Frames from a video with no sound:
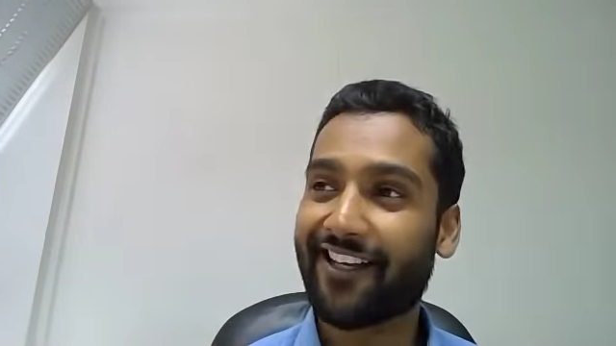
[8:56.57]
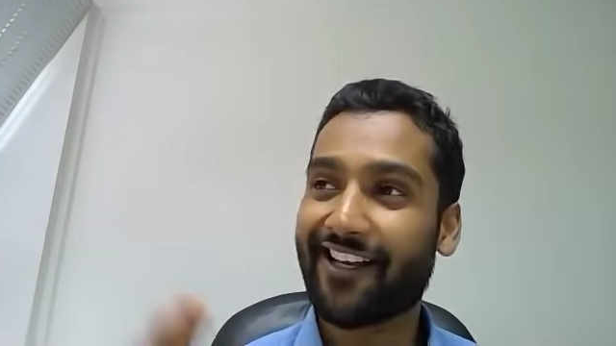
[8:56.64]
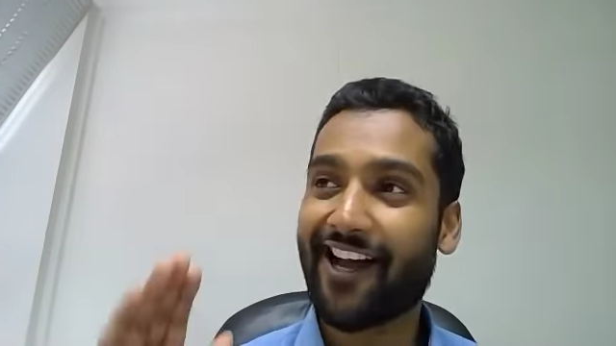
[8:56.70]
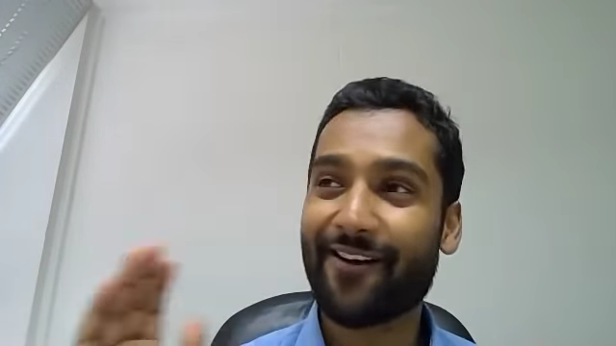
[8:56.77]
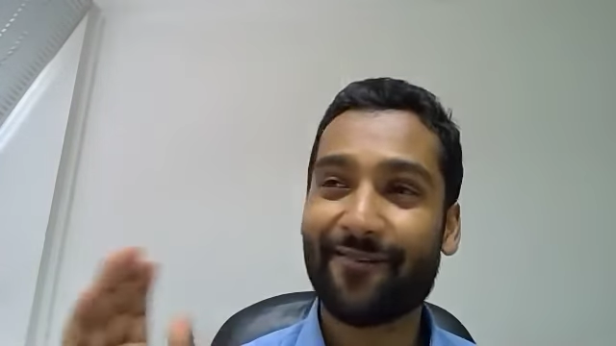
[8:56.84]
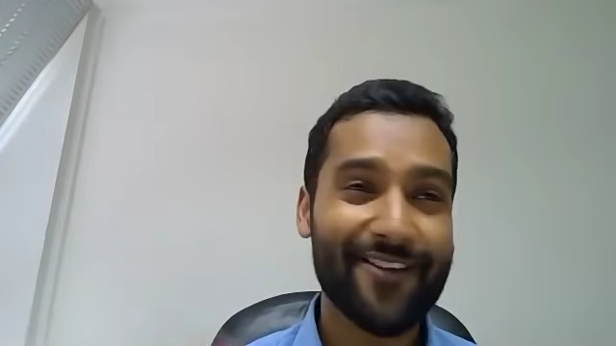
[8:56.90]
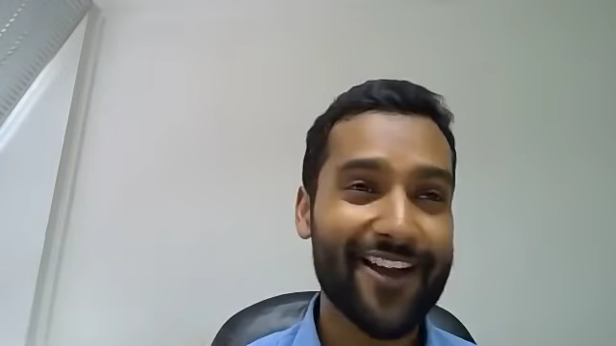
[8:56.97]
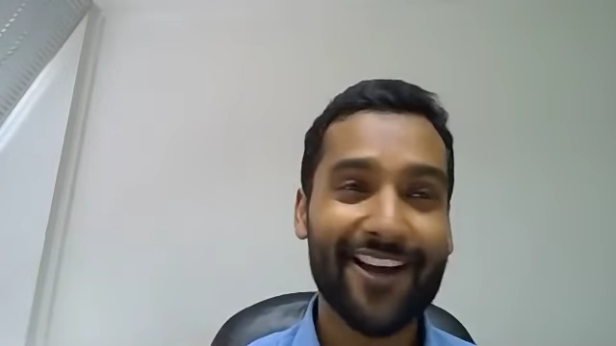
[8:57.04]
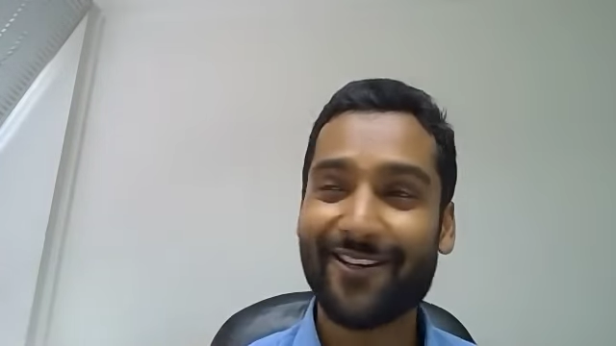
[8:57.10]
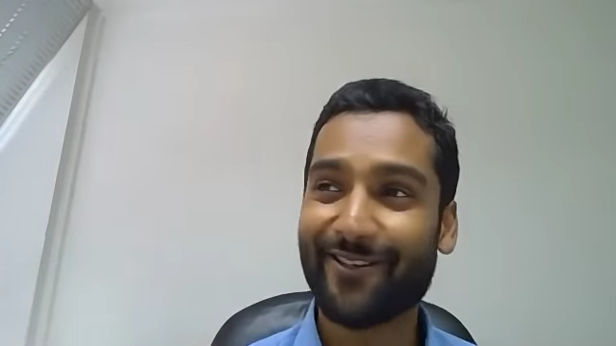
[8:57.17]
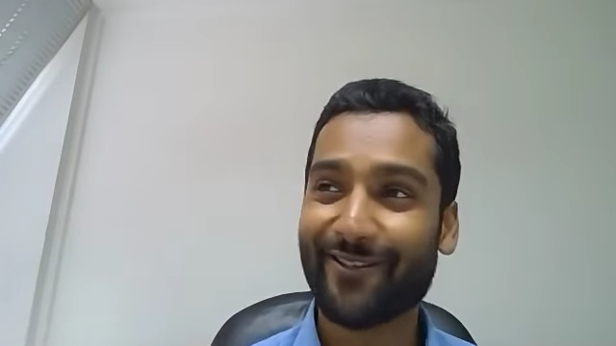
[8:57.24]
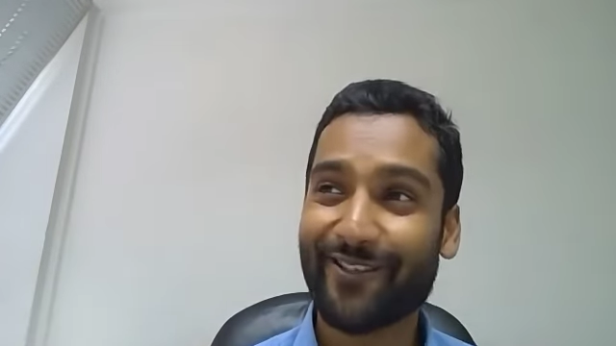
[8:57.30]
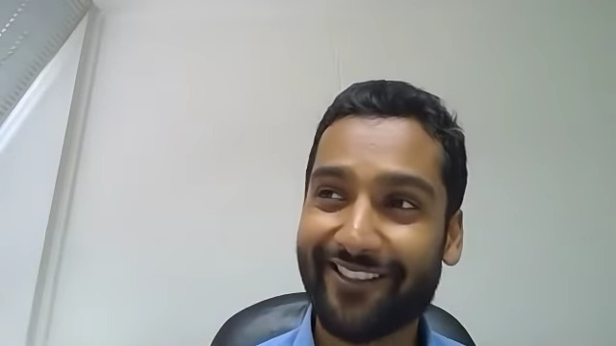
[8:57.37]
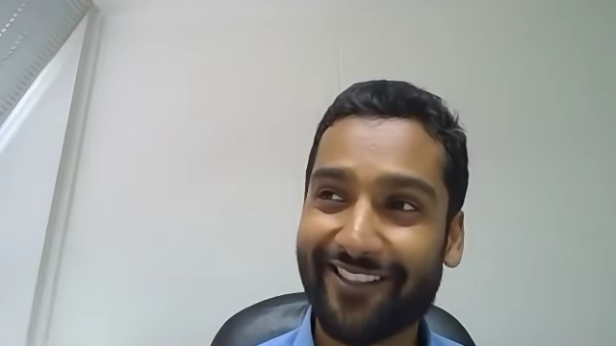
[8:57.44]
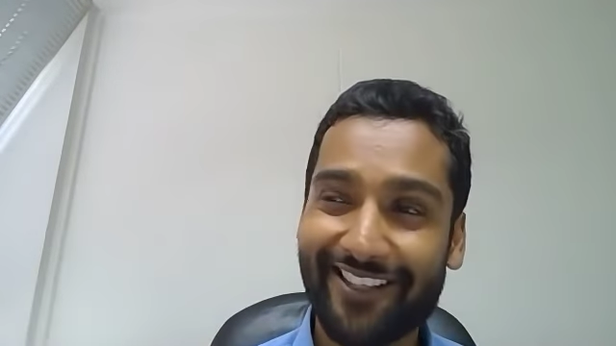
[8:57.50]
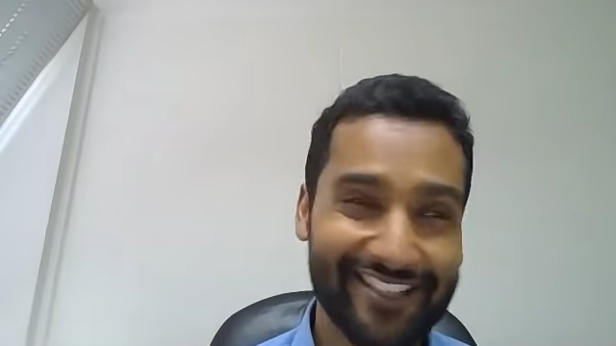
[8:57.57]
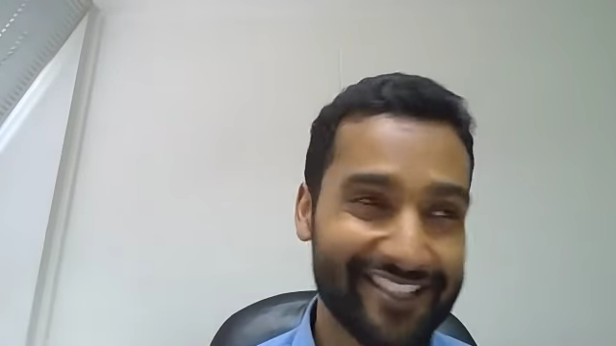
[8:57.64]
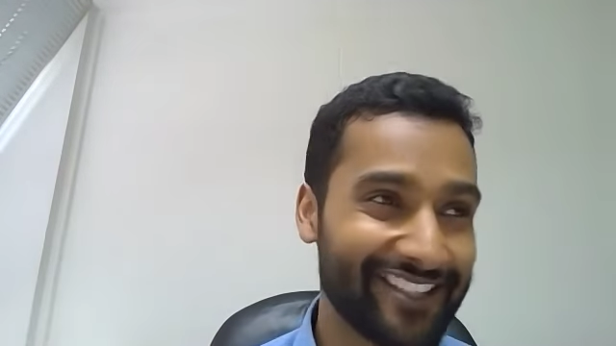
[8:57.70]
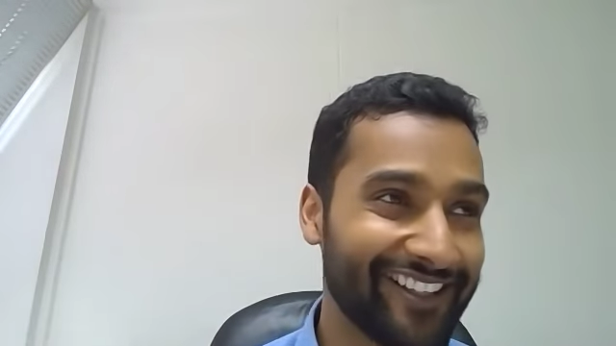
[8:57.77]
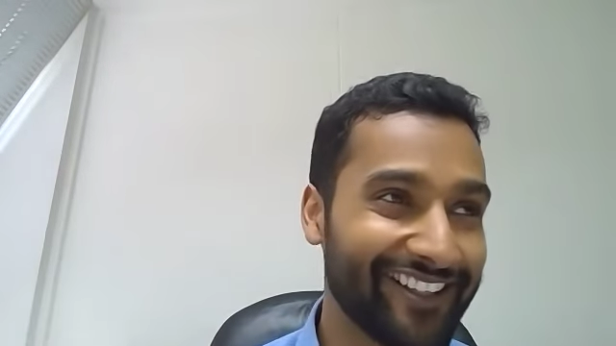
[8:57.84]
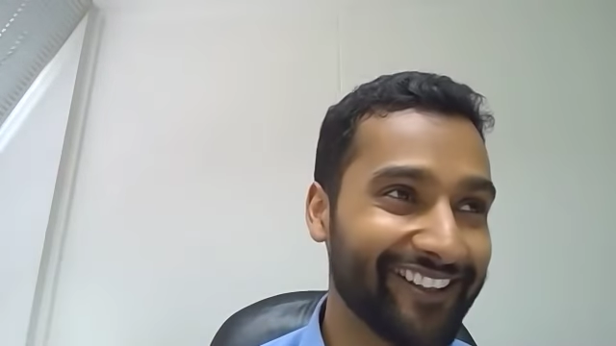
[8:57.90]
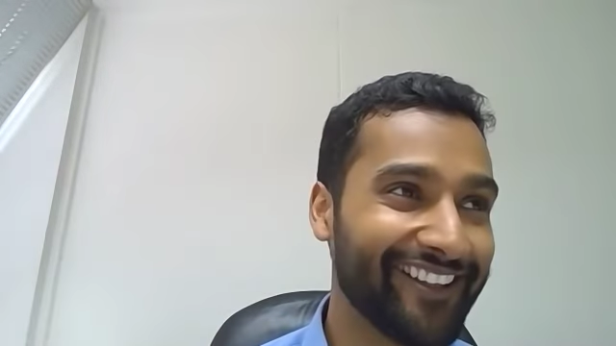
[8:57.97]
I'm not doing this
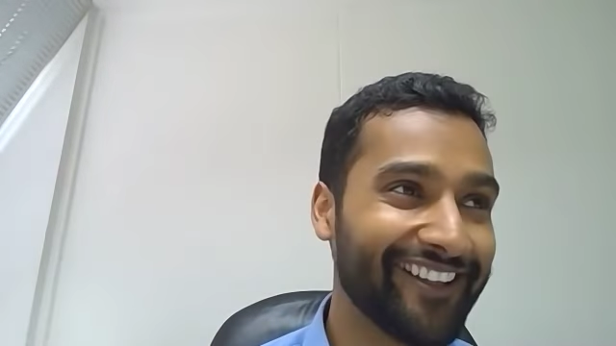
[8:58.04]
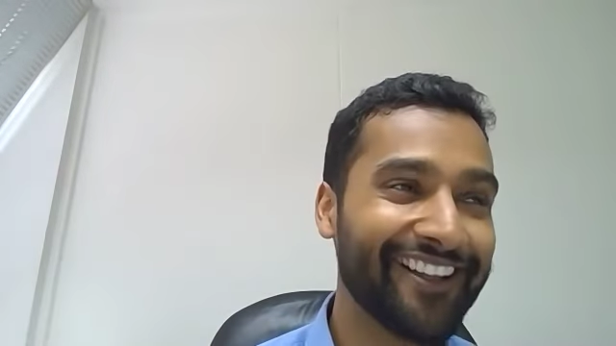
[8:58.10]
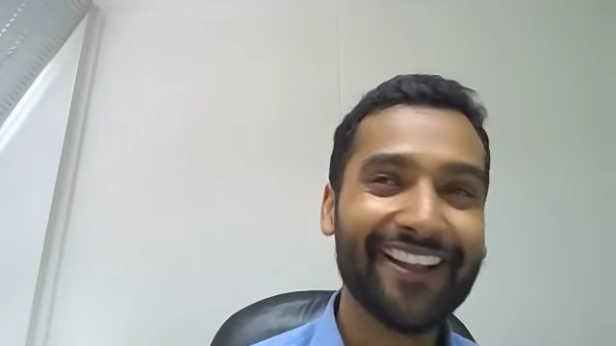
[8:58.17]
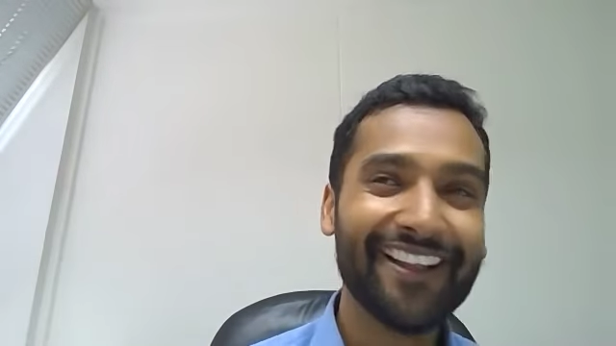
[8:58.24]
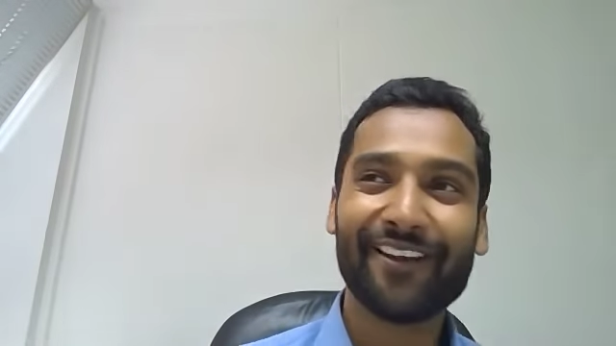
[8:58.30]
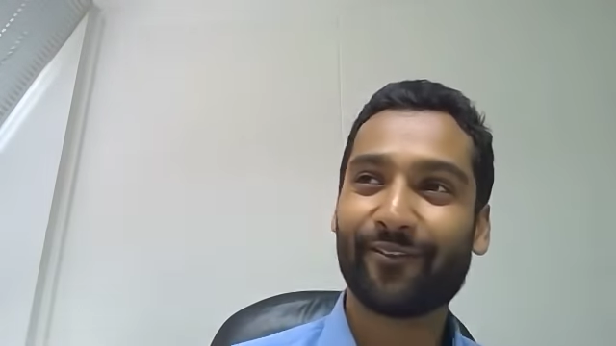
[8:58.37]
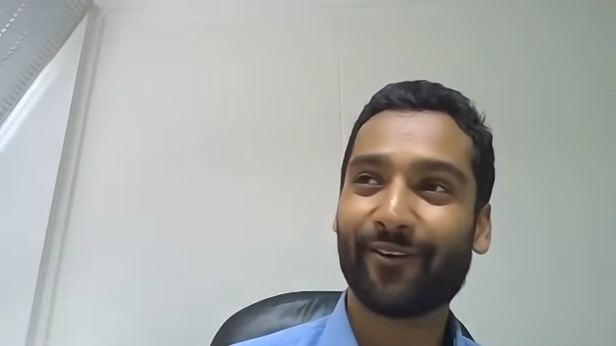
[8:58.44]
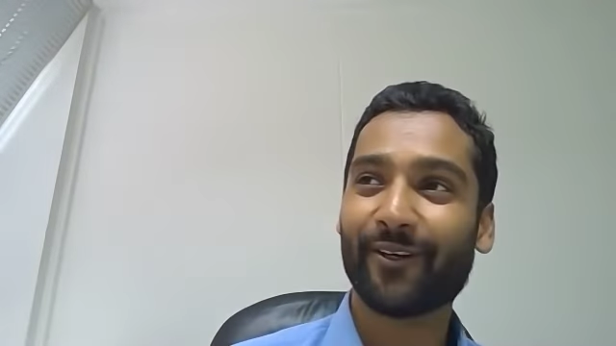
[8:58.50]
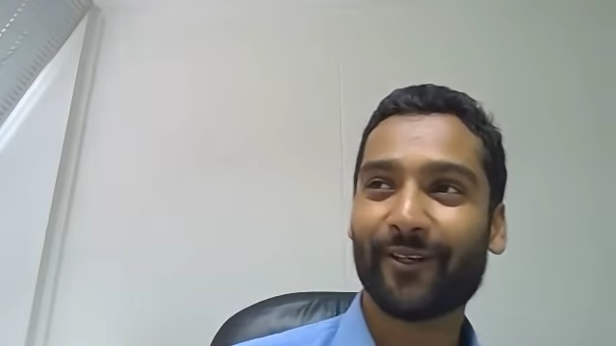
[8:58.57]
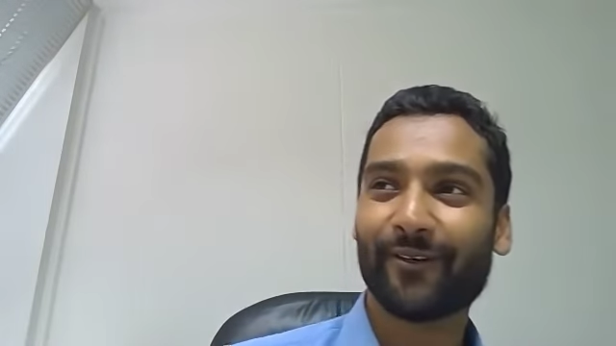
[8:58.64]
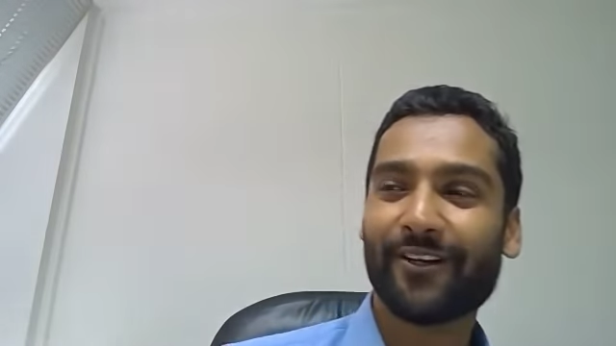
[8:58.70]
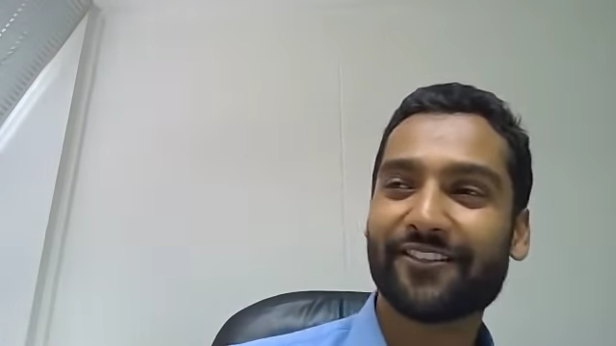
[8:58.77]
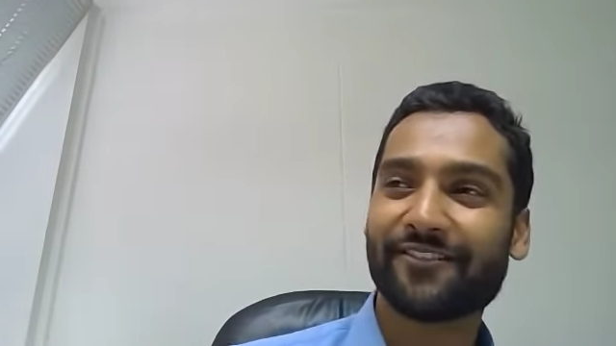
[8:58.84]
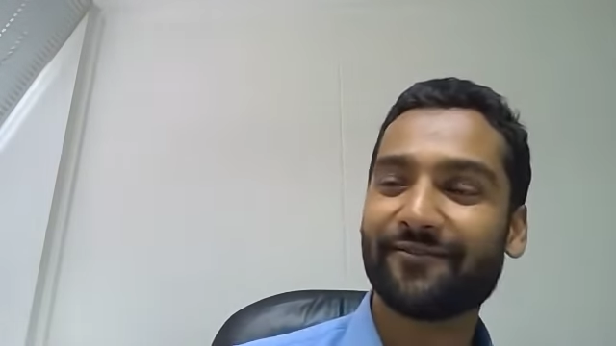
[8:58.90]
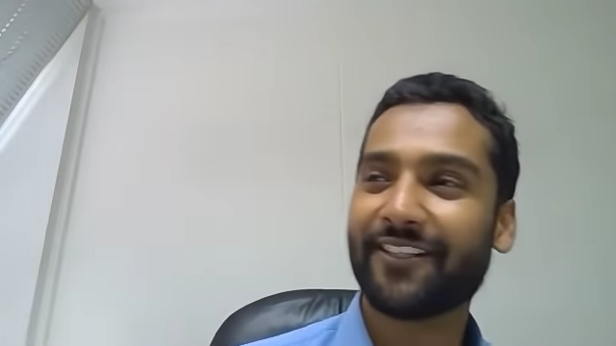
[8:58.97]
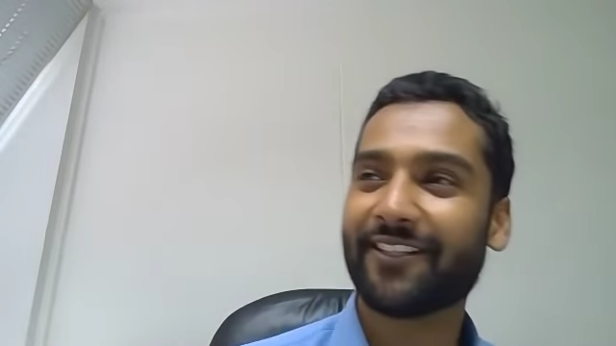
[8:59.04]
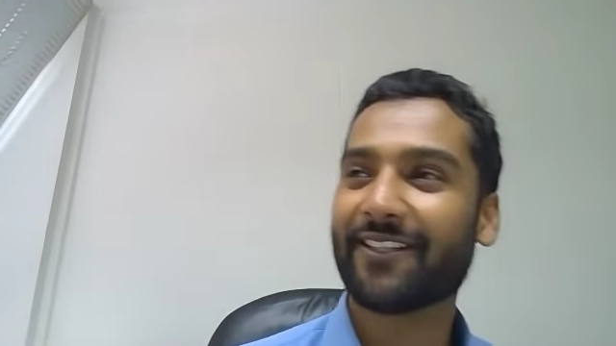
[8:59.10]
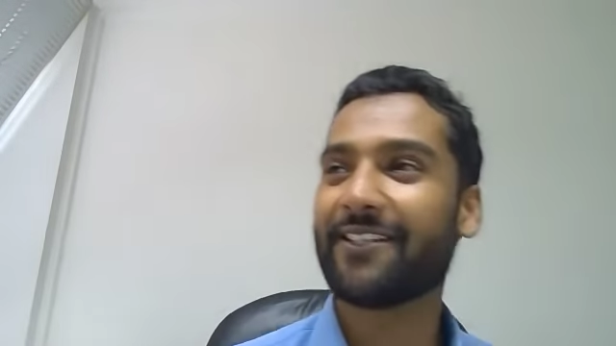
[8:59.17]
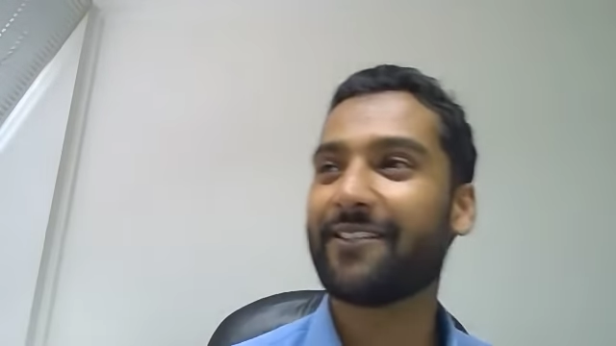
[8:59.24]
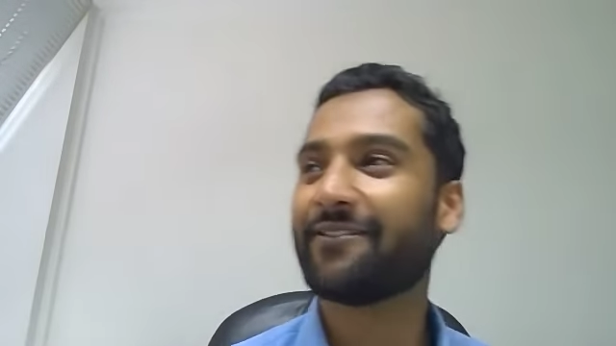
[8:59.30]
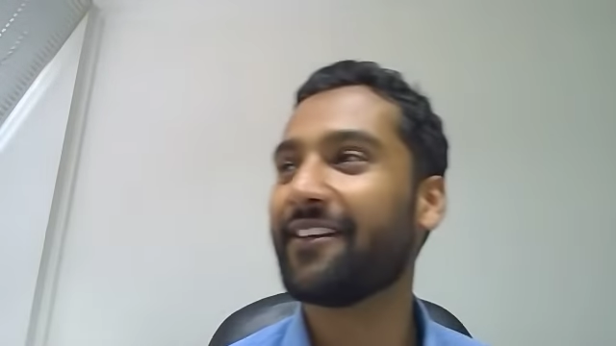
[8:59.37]
for the rest of my life.